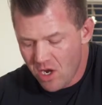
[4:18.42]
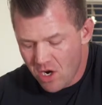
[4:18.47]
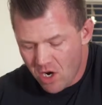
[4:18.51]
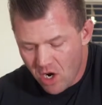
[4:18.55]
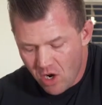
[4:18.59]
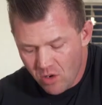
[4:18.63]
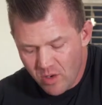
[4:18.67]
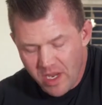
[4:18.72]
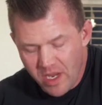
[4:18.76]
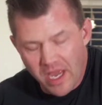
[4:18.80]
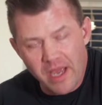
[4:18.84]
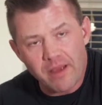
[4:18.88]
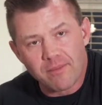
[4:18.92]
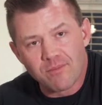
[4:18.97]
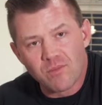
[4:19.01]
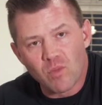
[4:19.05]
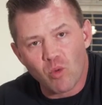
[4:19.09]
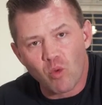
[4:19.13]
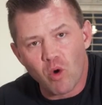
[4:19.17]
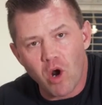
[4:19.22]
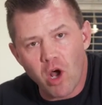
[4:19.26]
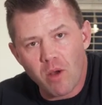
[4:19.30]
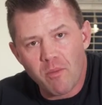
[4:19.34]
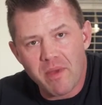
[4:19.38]
Okay,
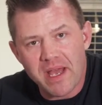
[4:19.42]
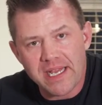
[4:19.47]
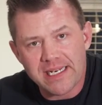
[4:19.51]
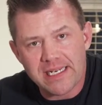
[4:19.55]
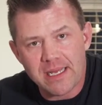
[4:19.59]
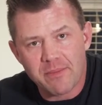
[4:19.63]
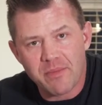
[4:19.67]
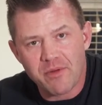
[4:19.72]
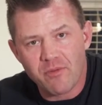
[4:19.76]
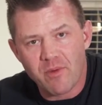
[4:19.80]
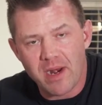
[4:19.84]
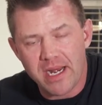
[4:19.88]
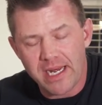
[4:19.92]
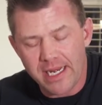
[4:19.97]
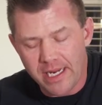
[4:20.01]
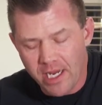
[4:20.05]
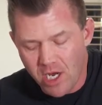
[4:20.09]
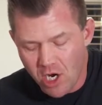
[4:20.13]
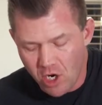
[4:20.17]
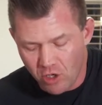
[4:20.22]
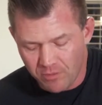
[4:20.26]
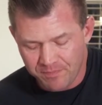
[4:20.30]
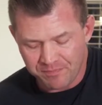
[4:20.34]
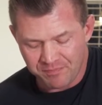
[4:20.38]
we're all bagged up and ready to
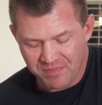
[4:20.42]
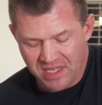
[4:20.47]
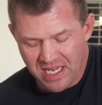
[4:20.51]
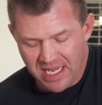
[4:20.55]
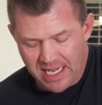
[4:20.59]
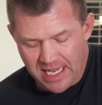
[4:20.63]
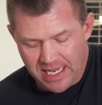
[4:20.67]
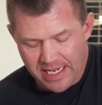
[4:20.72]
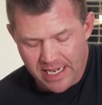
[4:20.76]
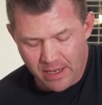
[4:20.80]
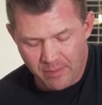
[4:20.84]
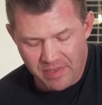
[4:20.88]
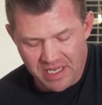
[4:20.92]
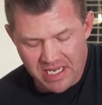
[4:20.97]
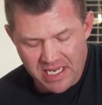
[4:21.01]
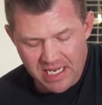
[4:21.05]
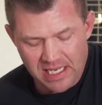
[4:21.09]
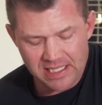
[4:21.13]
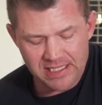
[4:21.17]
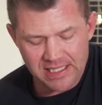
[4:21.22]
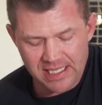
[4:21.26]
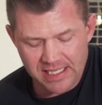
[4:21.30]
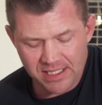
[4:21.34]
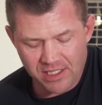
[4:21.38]
go. Now
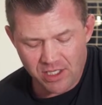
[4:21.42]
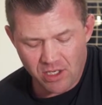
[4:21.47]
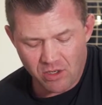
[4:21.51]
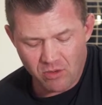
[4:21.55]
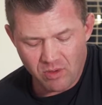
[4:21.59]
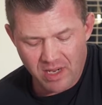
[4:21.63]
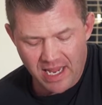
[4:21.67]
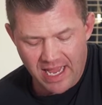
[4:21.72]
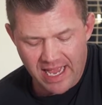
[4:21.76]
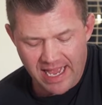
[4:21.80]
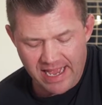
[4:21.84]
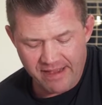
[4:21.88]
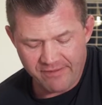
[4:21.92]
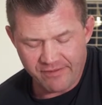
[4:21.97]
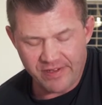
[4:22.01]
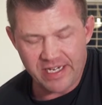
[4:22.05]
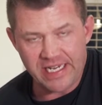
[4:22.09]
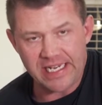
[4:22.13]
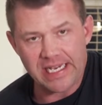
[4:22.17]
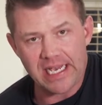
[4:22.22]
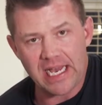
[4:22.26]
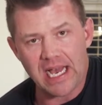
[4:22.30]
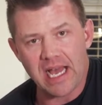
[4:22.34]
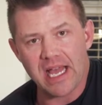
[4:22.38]
because I don't have
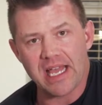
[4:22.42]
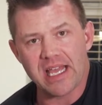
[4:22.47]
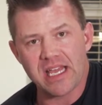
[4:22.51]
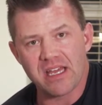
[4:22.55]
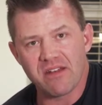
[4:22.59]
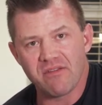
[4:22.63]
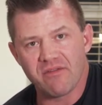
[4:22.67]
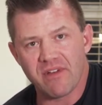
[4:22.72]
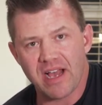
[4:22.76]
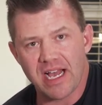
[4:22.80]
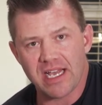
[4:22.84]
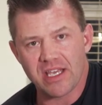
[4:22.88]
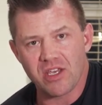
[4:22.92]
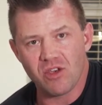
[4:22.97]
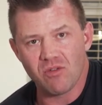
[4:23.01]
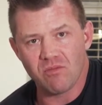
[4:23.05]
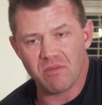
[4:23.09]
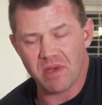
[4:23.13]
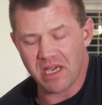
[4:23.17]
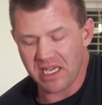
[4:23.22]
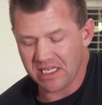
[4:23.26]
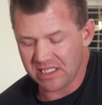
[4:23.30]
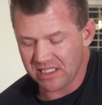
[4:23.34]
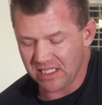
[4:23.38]
any high-end vacuum
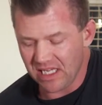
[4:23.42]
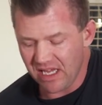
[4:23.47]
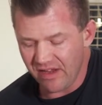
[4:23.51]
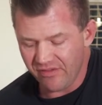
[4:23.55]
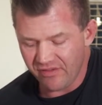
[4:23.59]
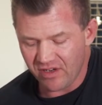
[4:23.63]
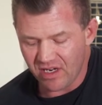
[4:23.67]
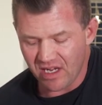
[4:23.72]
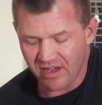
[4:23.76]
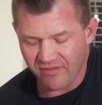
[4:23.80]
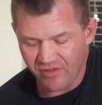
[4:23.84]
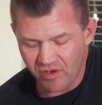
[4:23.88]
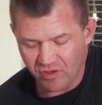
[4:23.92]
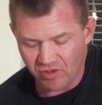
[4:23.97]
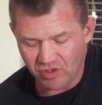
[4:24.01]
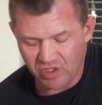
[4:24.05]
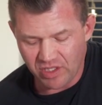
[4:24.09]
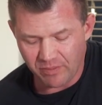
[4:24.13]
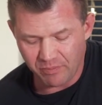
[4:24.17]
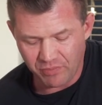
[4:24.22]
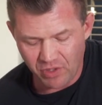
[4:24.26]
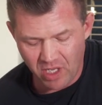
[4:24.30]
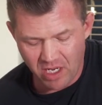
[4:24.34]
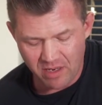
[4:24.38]
bags left, I've used
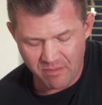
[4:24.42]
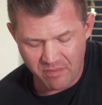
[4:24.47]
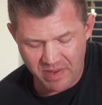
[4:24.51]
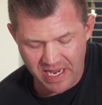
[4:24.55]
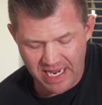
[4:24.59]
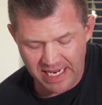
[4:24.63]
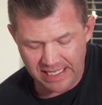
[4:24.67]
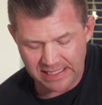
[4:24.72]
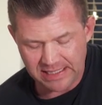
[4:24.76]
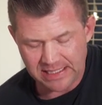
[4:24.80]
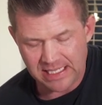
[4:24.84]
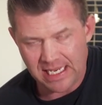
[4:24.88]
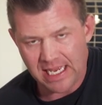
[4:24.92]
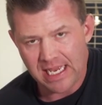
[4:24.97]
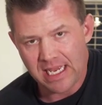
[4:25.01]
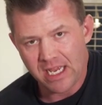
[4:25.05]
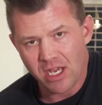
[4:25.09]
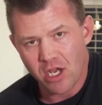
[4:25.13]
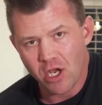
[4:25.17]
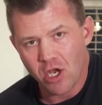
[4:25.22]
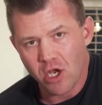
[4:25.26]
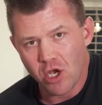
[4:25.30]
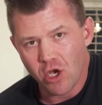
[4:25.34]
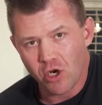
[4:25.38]
Ziploc bags.
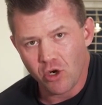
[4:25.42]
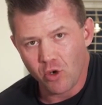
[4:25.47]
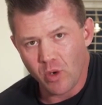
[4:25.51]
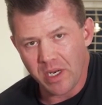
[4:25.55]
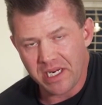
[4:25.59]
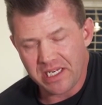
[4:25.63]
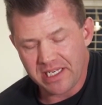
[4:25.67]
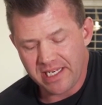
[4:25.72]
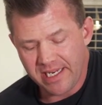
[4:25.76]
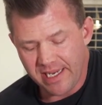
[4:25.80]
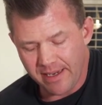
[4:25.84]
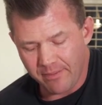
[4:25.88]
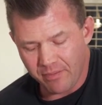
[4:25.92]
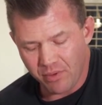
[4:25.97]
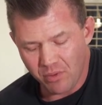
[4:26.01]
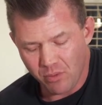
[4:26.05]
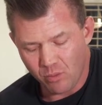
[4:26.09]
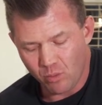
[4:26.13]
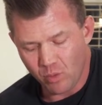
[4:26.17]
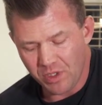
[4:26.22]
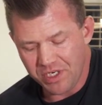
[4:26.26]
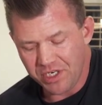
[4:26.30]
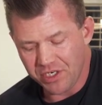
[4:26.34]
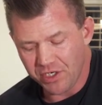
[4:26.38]
Quick tip,
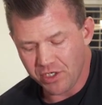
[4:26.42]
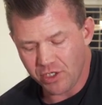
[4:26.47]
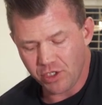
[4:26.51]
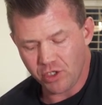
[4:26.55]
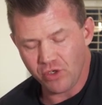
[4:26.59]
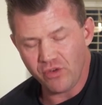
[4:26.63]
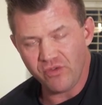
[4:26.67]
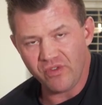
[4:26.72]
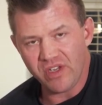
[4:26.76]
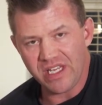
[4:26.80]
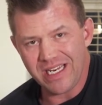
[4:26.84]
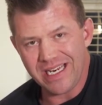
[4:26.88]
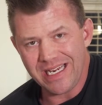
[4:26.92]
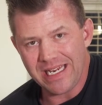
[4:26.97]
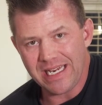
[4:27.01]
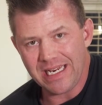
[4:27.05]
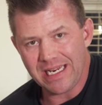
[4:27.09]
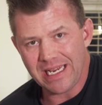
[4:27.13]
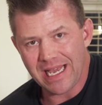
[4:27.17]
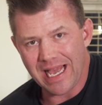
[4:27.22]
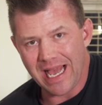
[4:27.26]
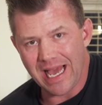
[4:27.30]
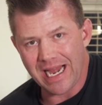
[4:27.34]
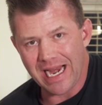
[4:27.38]
when you're sous
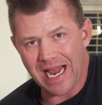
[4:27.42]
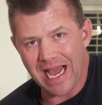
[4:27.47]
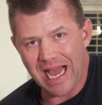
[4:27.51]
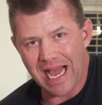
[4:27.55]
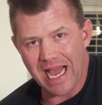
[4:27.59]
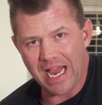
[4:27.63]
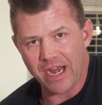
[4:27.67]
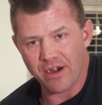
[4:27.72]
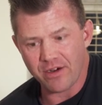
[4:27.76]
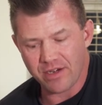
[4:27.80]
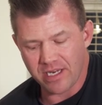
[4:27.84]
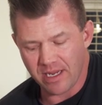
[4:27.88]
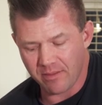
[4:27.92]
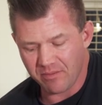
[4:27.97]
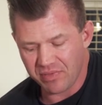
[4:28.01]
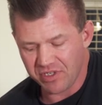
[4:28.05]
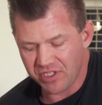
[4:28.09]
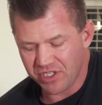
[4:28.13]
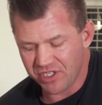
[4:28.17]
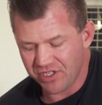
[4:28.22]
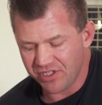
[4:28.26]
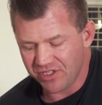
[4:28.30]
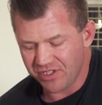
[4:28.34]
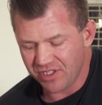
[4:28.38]
videing at higher
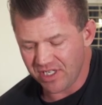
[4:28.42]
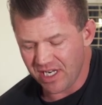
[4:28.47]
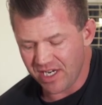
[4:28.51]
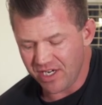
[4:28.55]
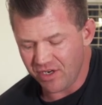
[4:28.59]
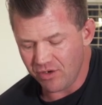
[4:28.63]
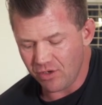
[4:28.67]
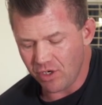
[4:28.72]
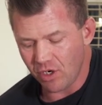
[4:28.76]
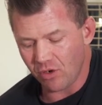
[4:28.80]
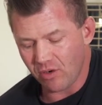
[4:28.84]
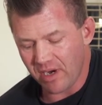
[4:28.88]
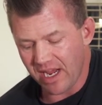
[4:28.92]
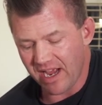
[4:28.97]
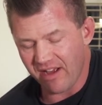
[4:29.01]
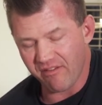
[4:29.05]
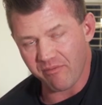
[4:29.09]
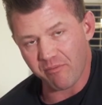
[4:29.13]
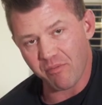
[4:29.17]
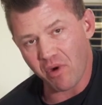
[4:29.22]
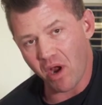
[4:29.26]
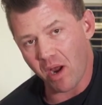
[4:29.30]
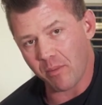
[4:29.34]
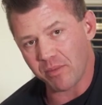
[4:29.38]
temperatures and you don't
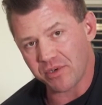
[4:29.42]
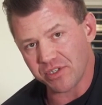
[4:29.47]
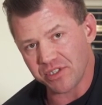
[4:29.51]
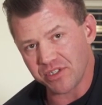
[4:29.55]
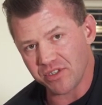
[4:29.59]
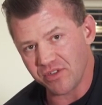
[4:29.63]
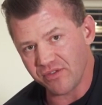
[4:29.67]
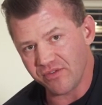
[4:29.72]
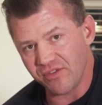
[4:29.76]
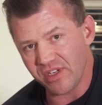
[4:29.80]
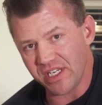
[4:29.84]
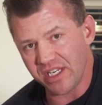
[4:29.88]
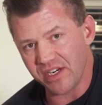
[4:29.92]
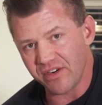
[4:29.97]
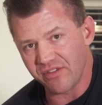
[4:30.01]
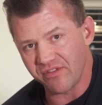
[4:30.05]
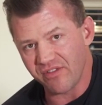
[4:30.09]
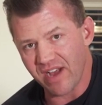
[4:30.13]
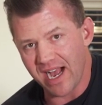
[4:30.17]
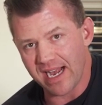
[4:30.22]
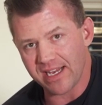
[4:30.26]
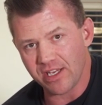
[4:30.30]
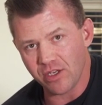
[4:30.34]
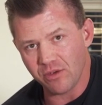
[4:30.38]
have proper sous vide or
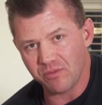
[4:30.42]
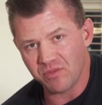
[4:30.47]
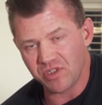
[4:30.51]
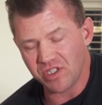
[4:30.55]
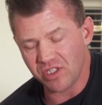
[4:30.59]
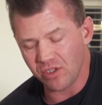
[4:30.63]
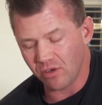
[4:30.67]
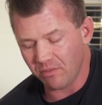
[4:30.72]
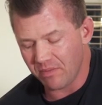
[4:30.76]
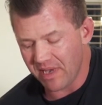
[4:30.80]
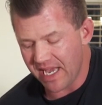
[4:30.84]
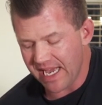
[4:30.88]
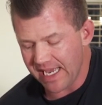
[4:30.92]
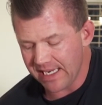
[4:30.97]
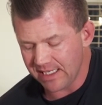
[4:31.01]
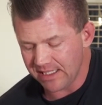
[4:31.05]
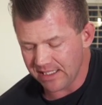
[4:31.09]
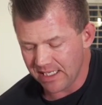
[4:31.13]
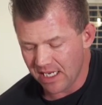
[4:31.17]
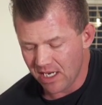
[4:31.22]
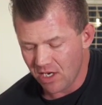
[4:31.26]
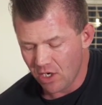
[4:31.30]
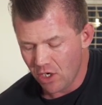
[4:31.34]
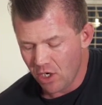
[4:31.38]
vacuum seal
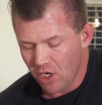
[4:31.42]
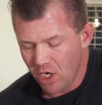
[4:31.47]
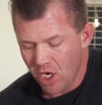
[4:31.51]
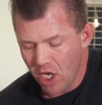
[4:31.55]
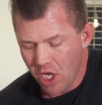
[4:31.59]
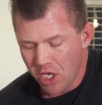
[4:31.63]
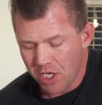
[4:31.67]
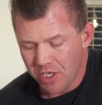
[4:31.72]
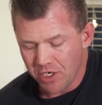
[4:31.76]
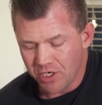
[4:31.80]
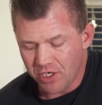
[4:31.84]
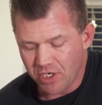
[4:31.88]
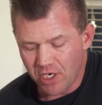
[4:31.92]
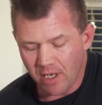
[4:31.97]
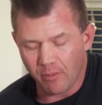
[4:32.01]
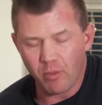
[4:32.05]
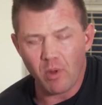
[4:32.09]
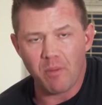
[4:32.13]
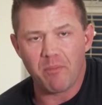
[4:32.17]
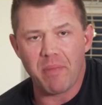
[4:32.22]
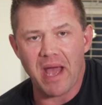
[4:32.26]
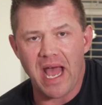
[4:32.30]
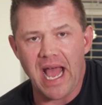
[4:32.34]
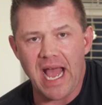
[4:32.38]
bags, double
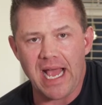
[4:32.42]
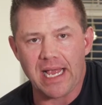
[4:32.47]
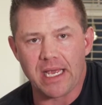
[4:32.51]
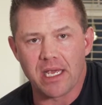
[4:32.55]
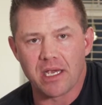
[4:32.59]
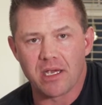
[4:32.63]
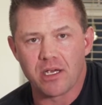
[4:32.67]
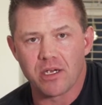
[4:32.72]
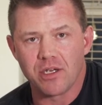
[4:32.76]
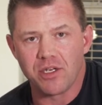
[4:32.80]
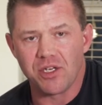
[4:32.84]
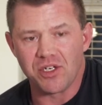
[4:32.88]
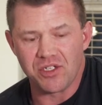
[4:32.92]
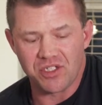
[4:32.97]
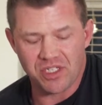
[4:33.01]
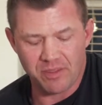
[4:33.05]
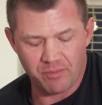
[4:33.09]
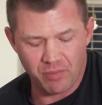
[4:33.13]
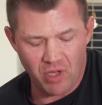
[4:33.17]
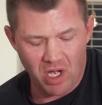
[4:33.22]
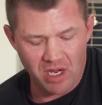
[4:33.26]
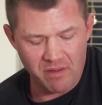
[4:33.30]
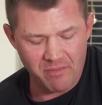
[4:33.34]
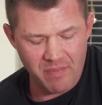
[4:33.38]
bag your
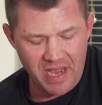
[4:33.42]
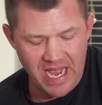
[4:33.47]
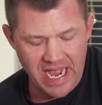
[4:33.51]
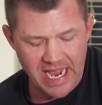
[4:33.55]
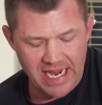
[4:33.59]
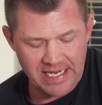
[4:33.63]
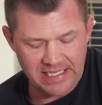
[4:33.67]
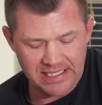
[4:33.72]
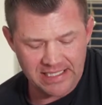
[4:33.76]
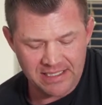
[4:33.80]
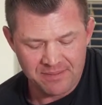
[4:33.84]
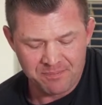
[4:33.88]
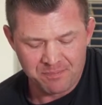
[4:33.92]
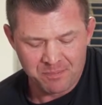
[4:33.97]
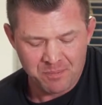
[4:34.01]
Ziploc bags